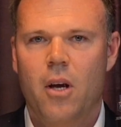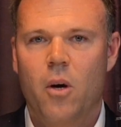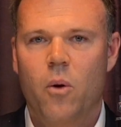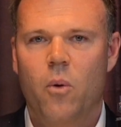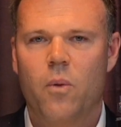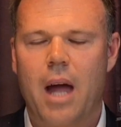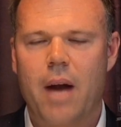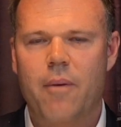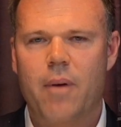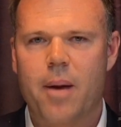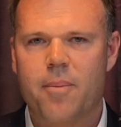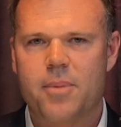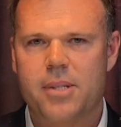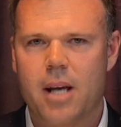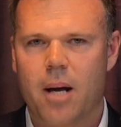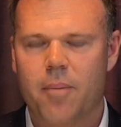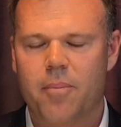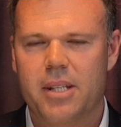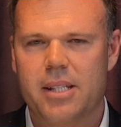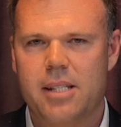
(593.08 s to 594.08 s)
Well, that wraps
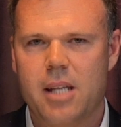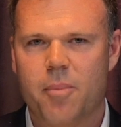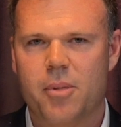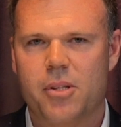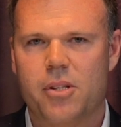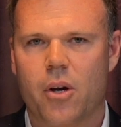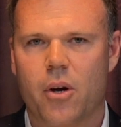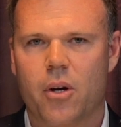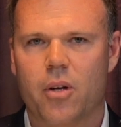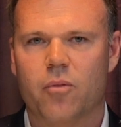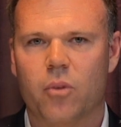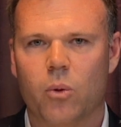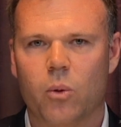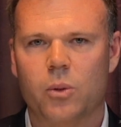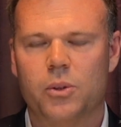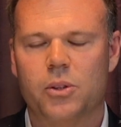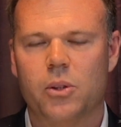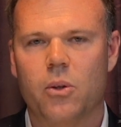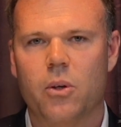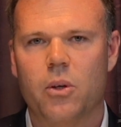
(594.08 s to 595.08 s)
up this episode of
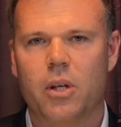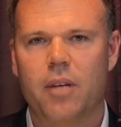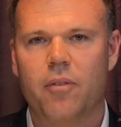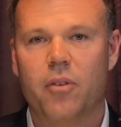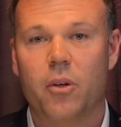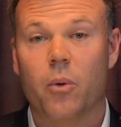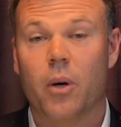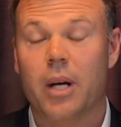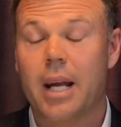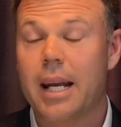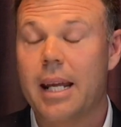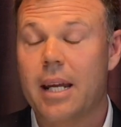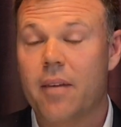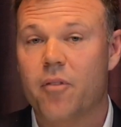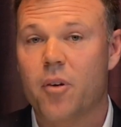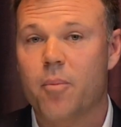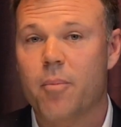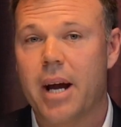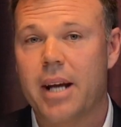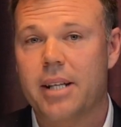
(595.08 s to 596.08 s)
Law Talk. If you want any
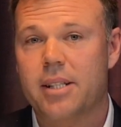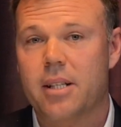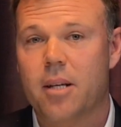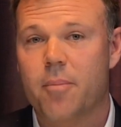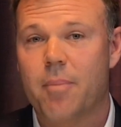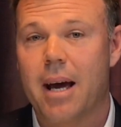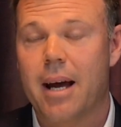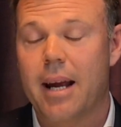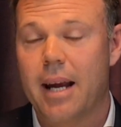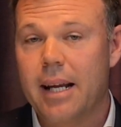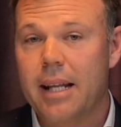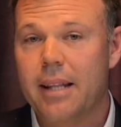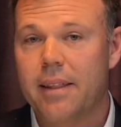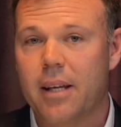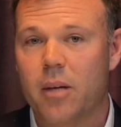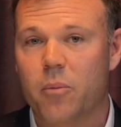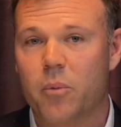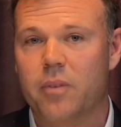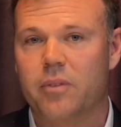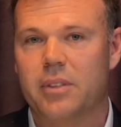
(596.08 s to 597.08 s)
information about
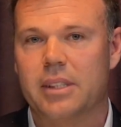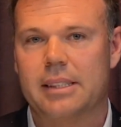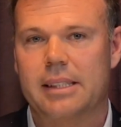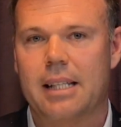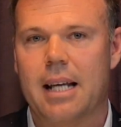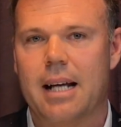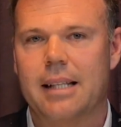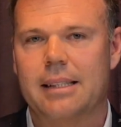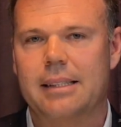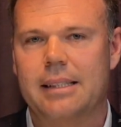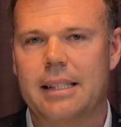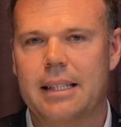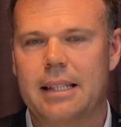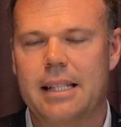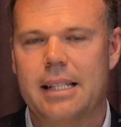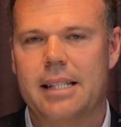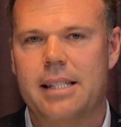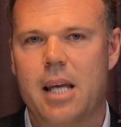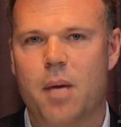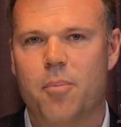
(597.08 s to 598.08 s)
anything we've discussed in
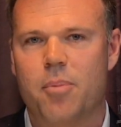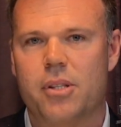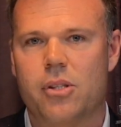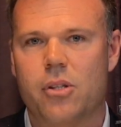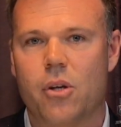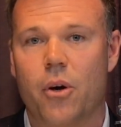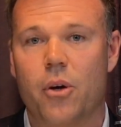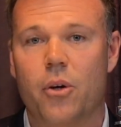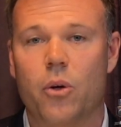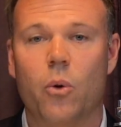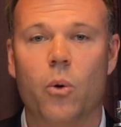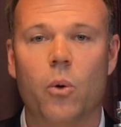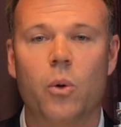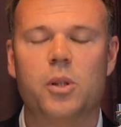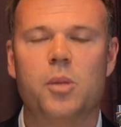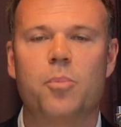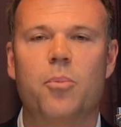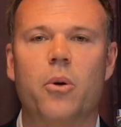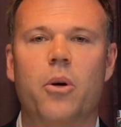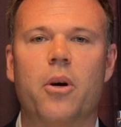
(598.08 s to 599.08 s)
this episode or
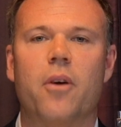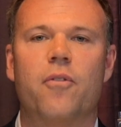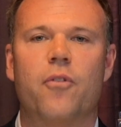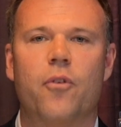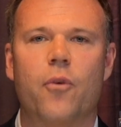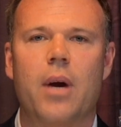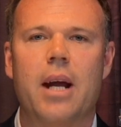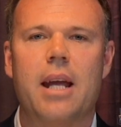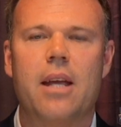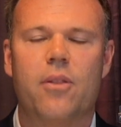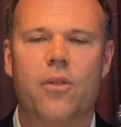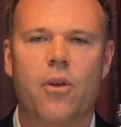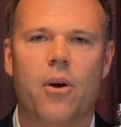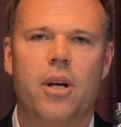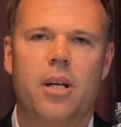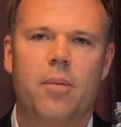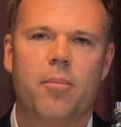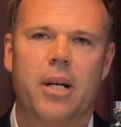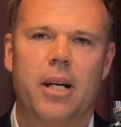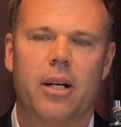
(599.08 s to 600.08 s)
to book a free
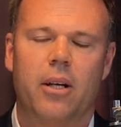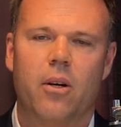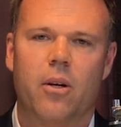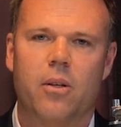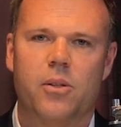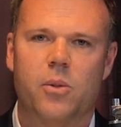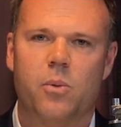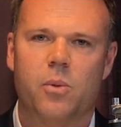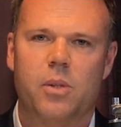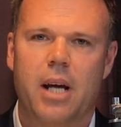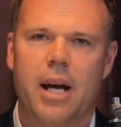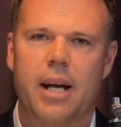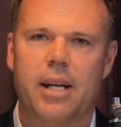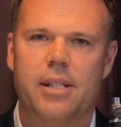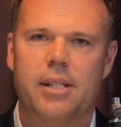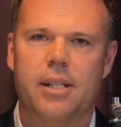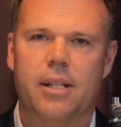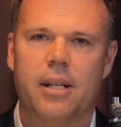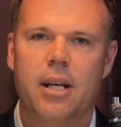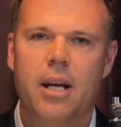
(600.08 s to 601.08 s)
30-minute
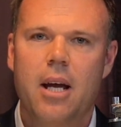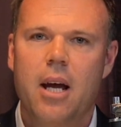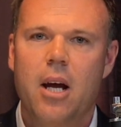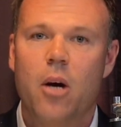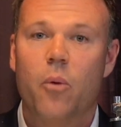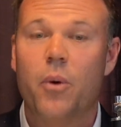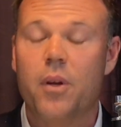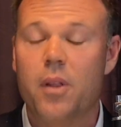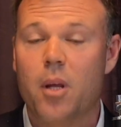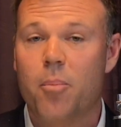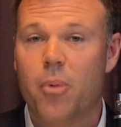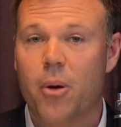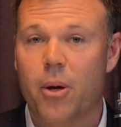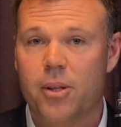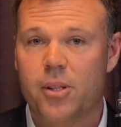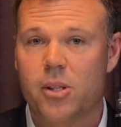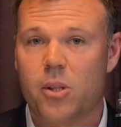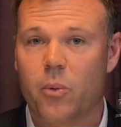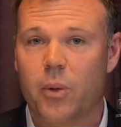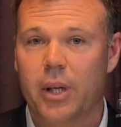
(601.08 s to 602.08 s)
consultation with a
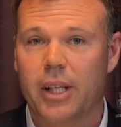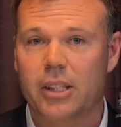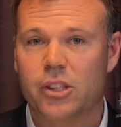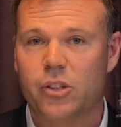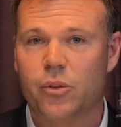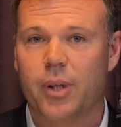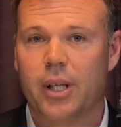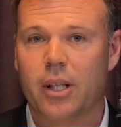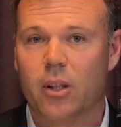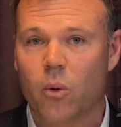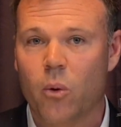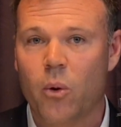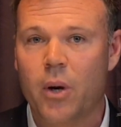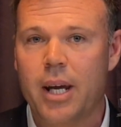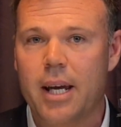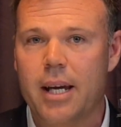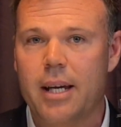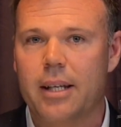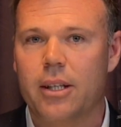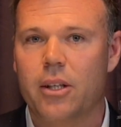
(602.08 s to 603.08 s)
personal injury
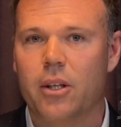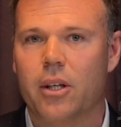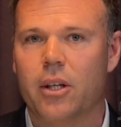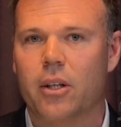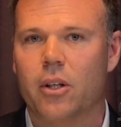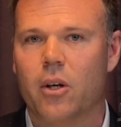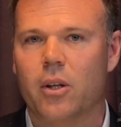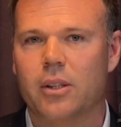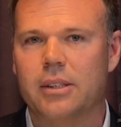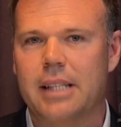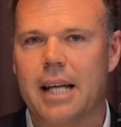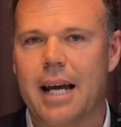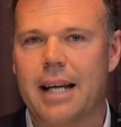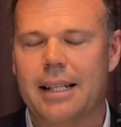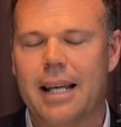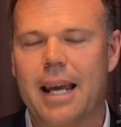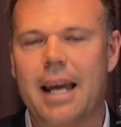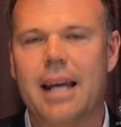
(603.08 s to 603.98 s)
lawyer, you can contact